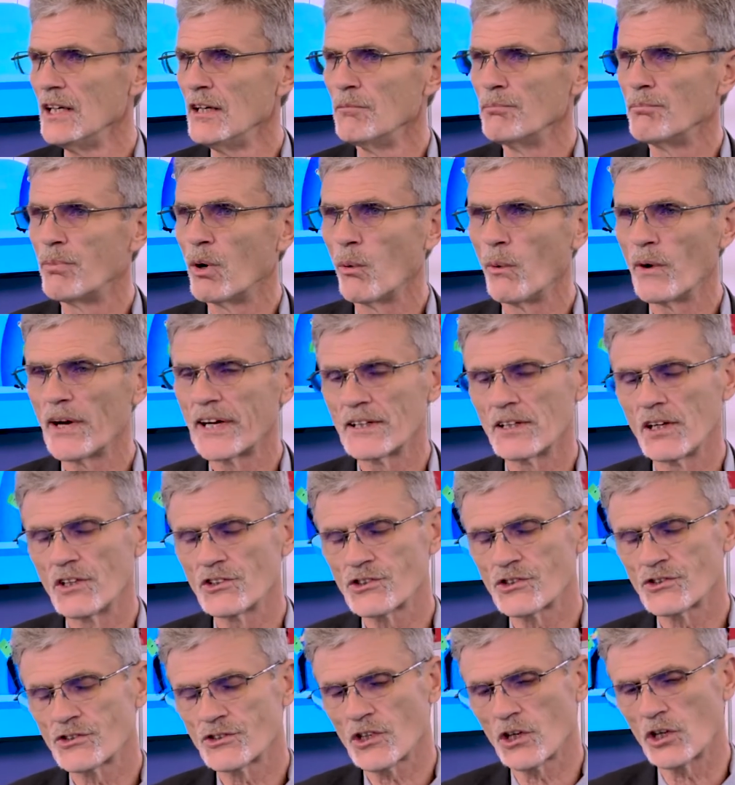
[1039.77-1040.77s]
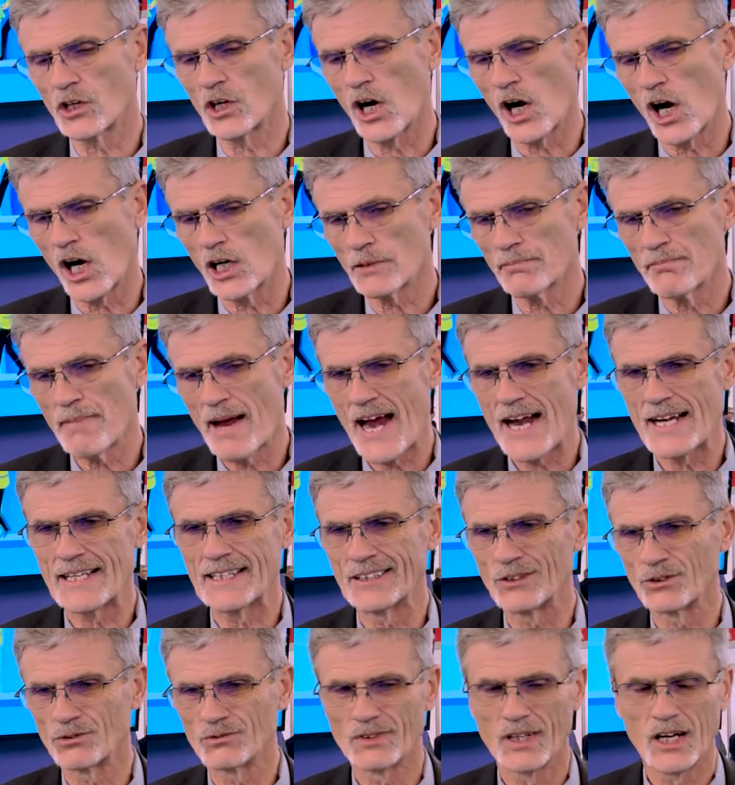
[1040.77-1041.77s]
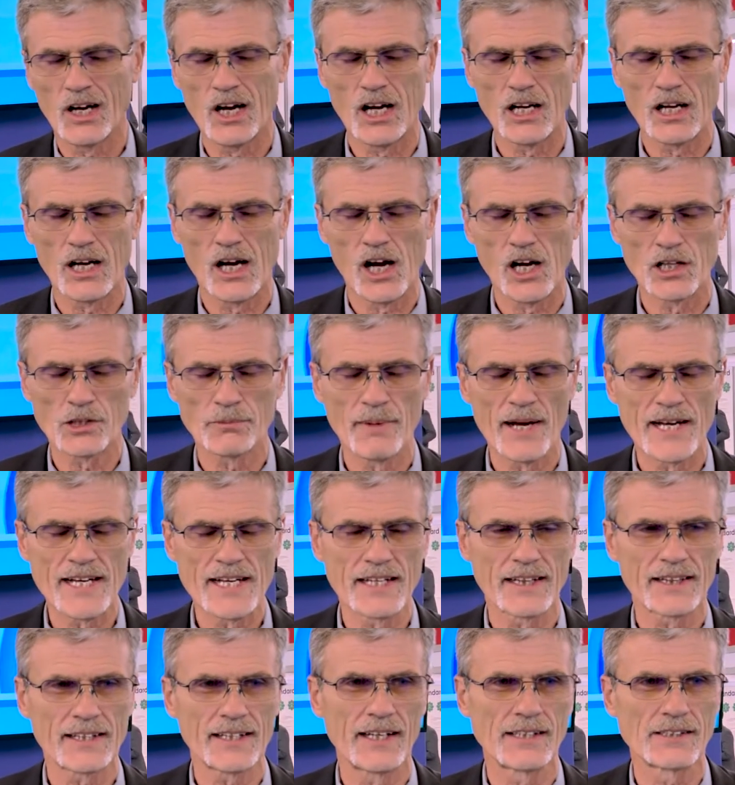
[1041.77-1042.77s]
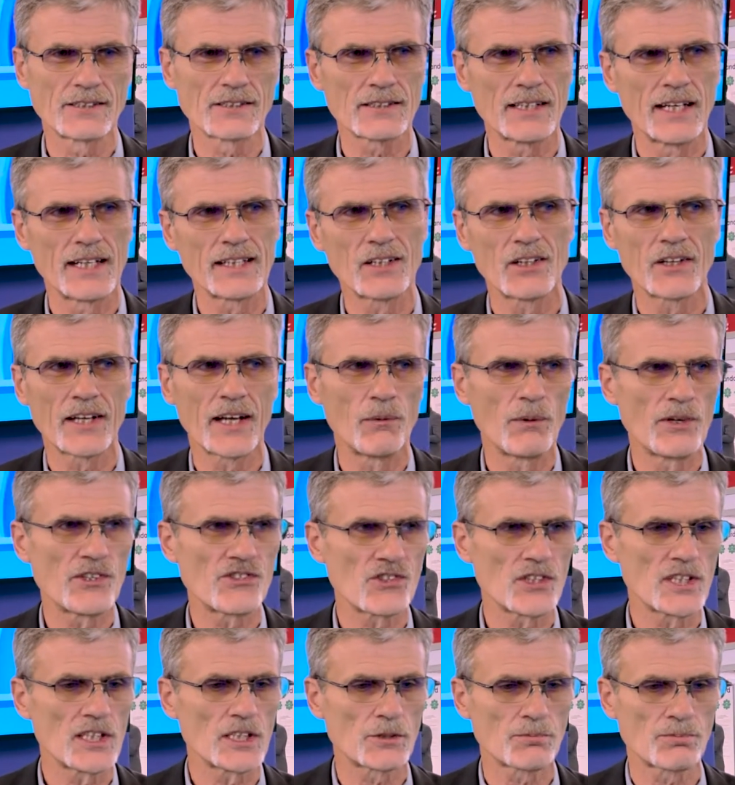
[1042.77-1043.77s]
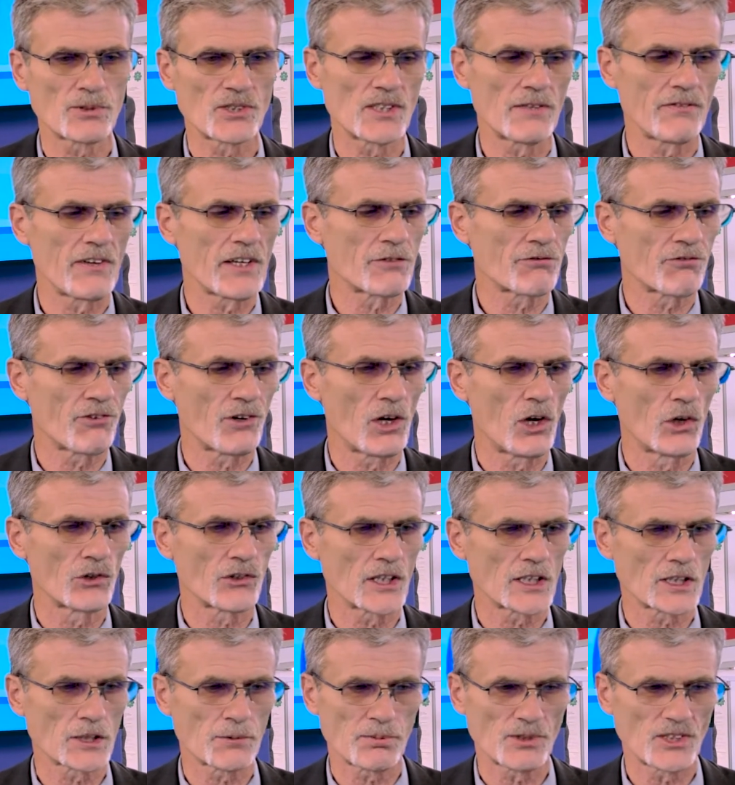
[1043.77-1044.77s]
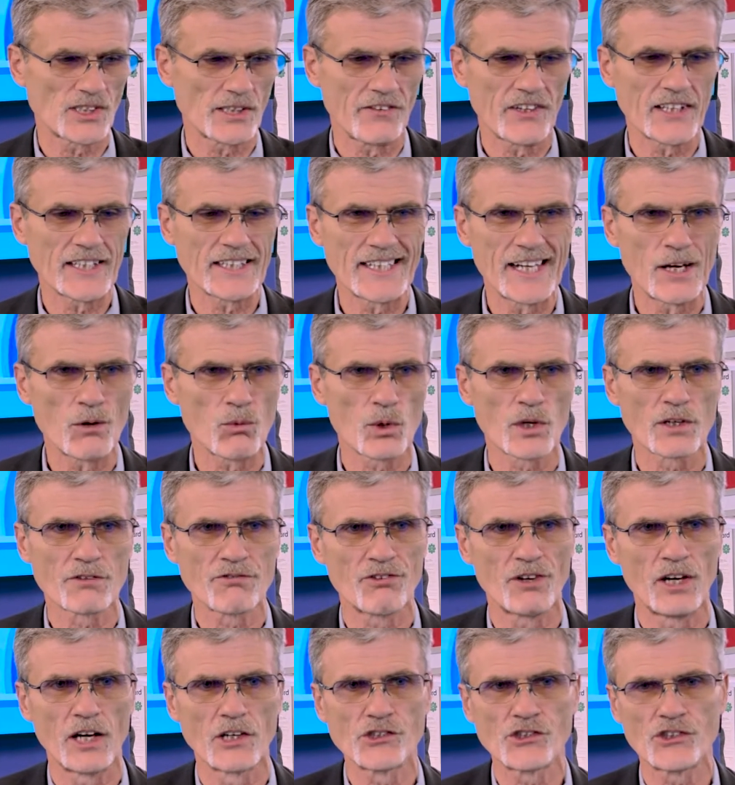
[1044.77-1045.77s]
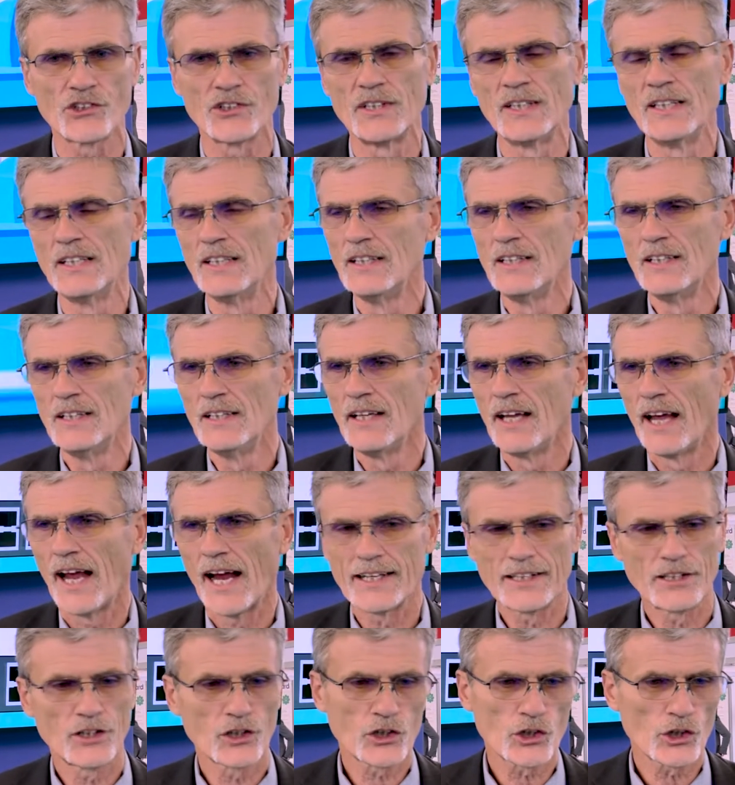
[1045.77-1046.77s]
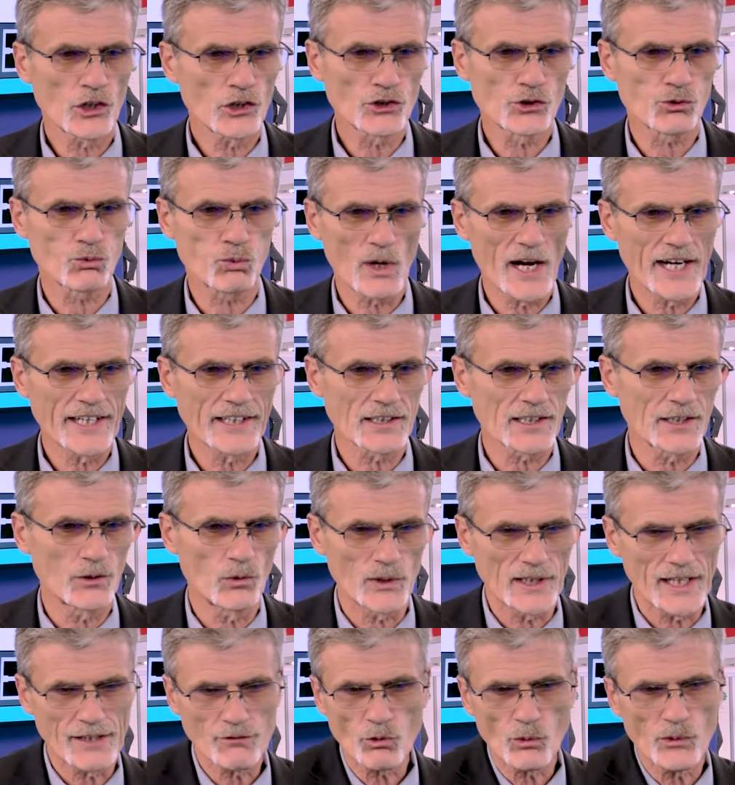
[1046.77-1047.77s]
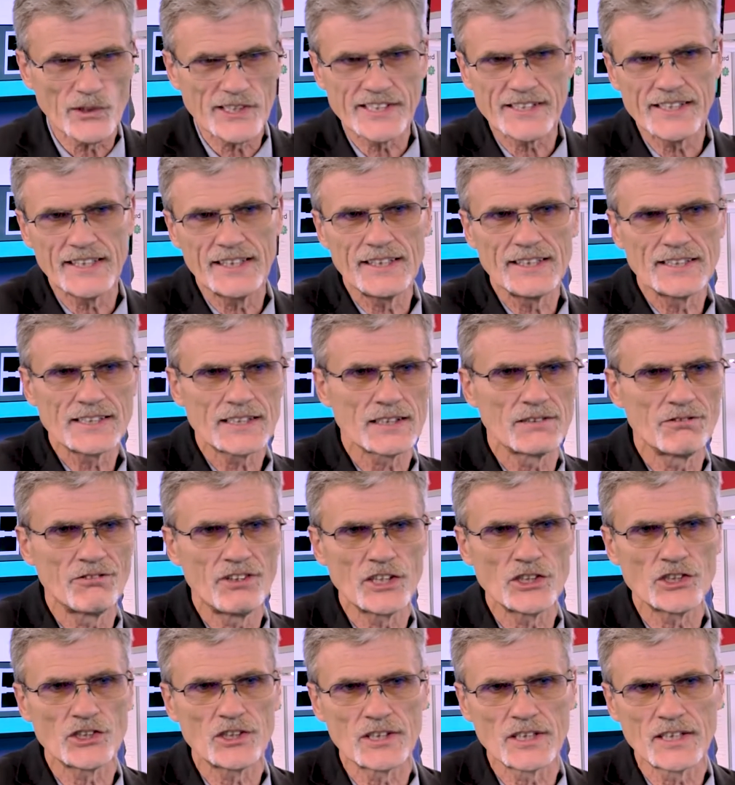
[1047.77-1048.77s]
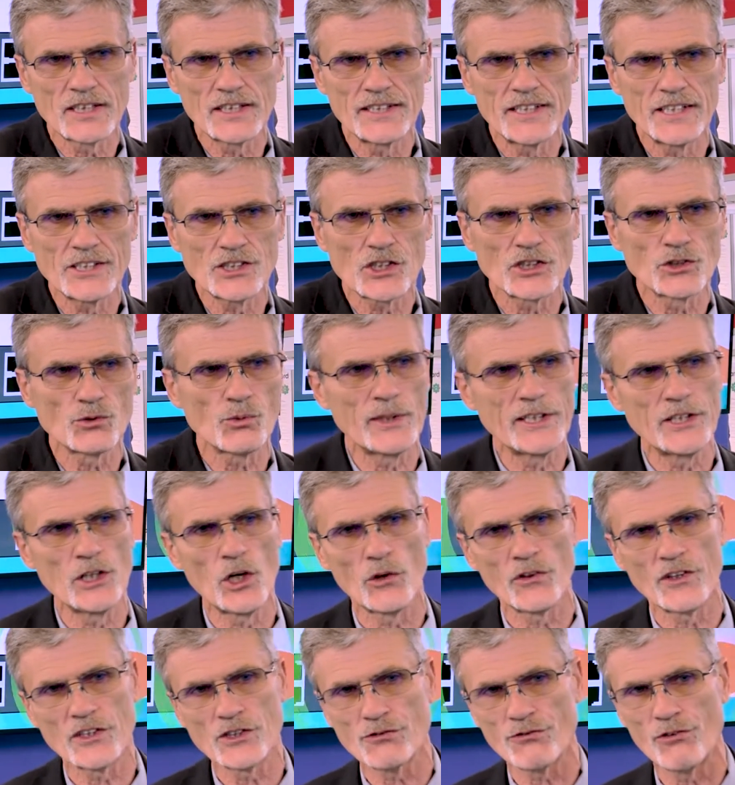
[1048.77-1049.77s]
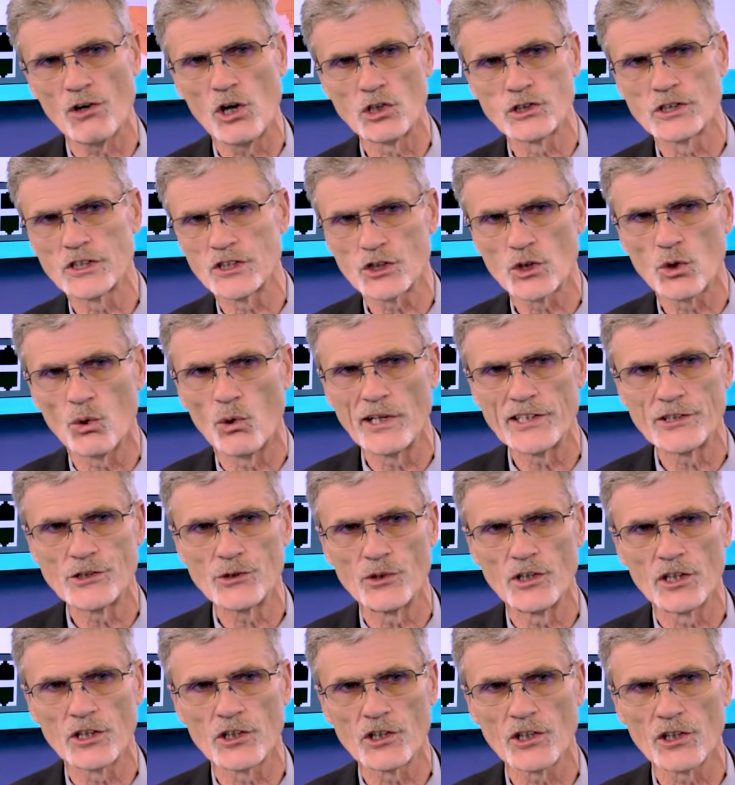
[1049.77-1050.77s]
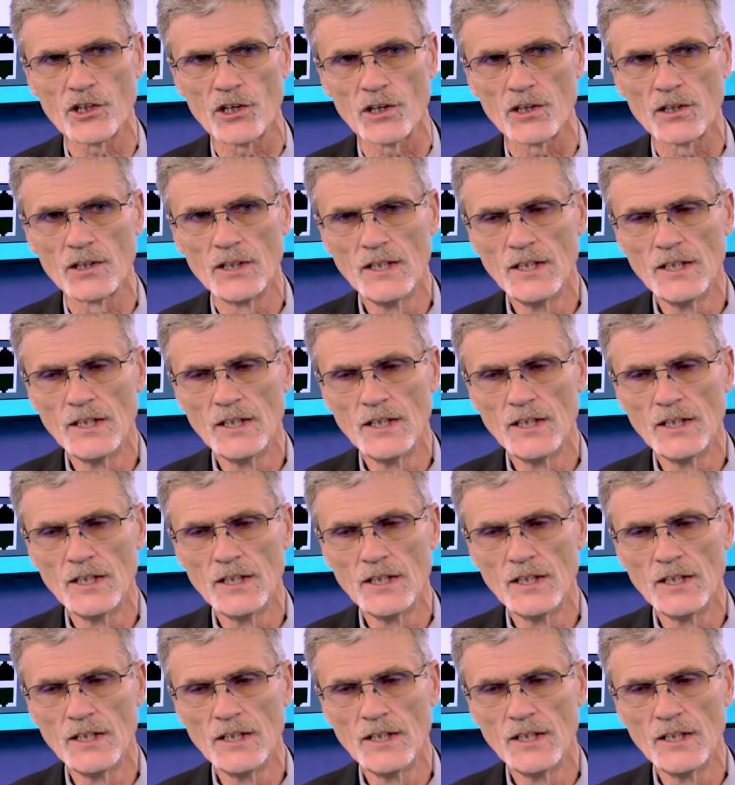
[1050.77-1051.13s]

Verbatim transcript: But we can also start automating, uh, automating things like, okay, we see a specific fault on a specific network function, and it occurs regularly. Whenever we see these conditions, we know this fault is going to occur.